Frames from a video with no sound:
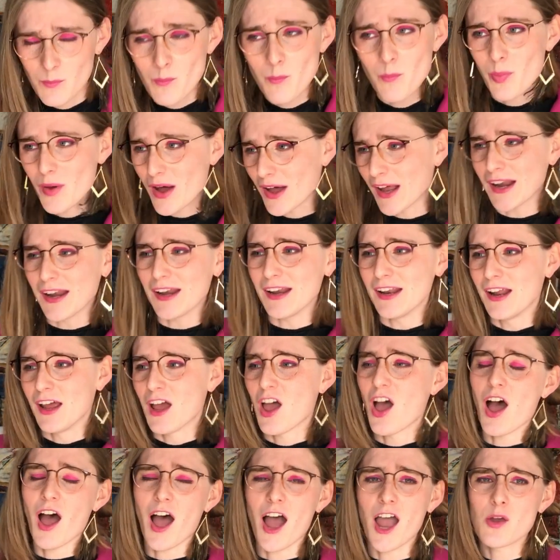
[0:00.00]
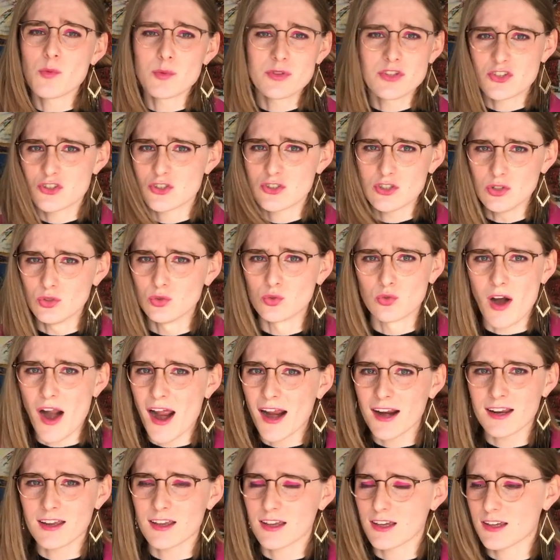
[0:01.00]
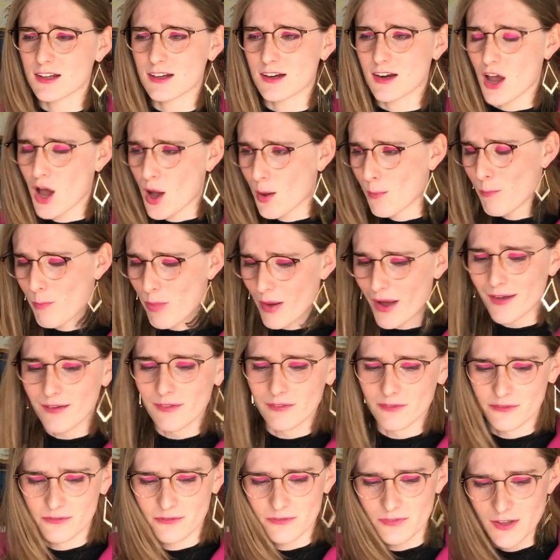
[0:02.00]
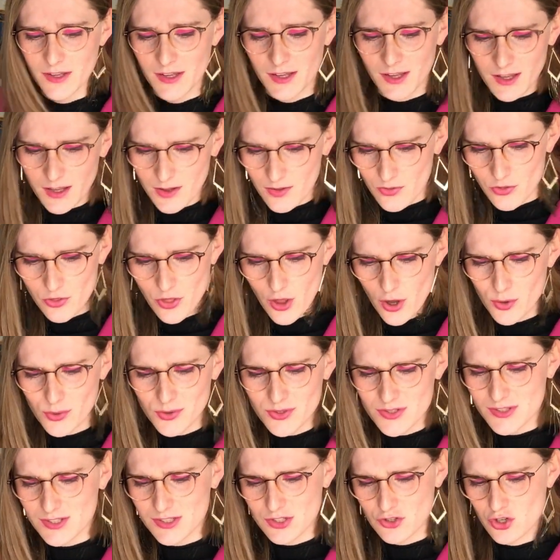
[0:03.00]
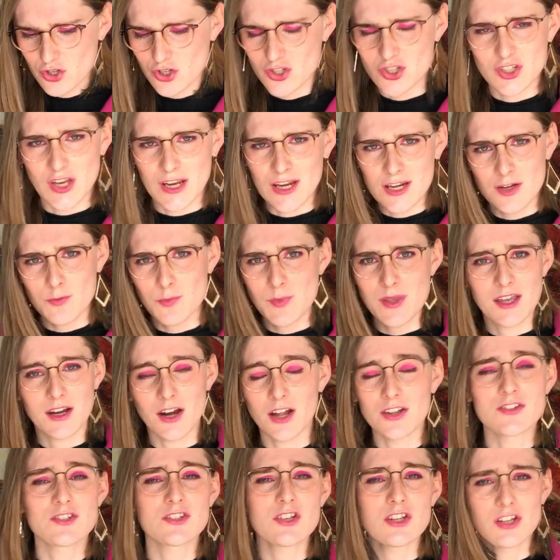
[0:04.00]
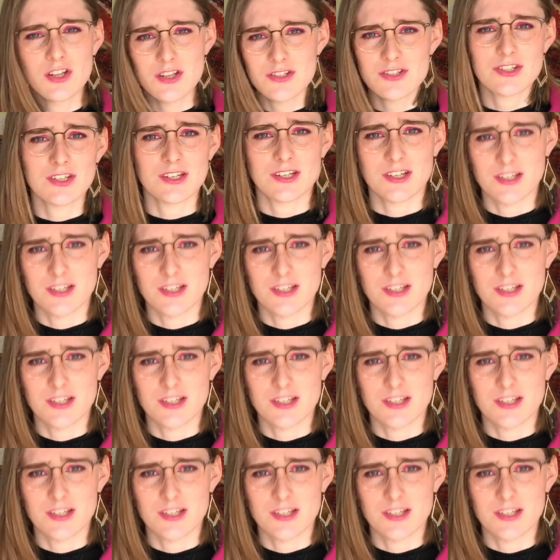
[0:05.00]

but I would still rank it above those that just send me an unsolicited